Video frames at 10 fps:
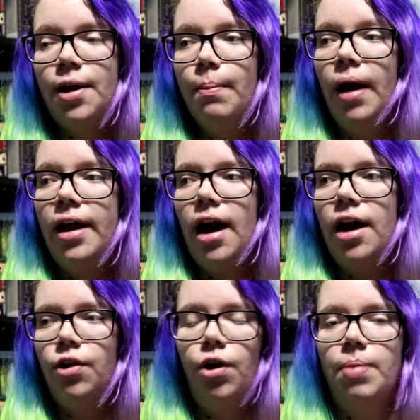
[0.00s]
but a
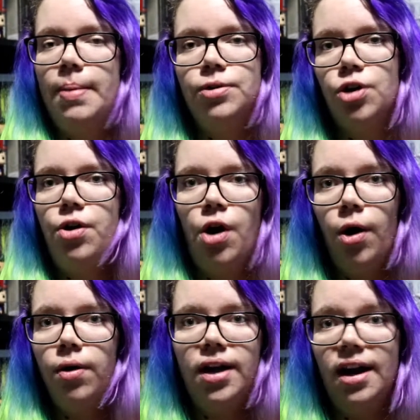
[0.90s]
lot of people don't
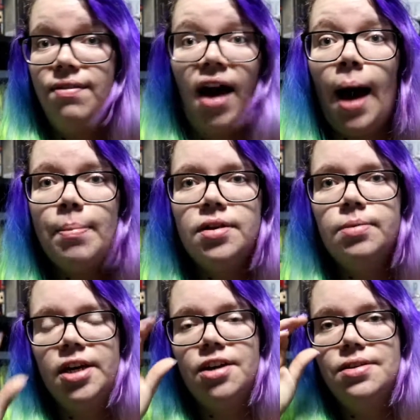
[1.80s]
know it ever happened
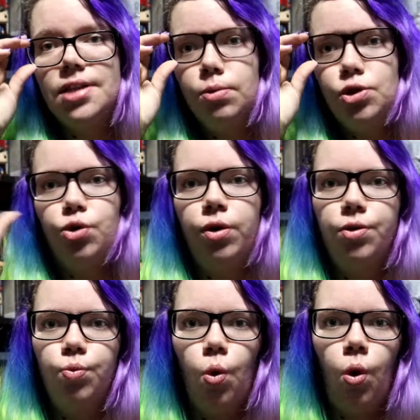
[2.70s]
because it was during the
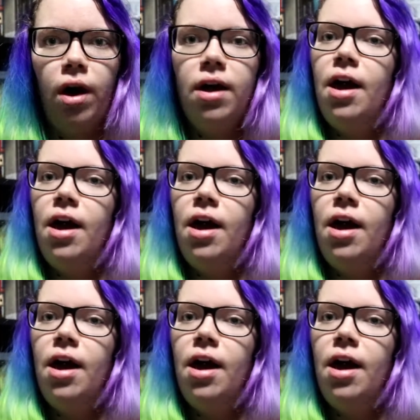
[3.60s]
war,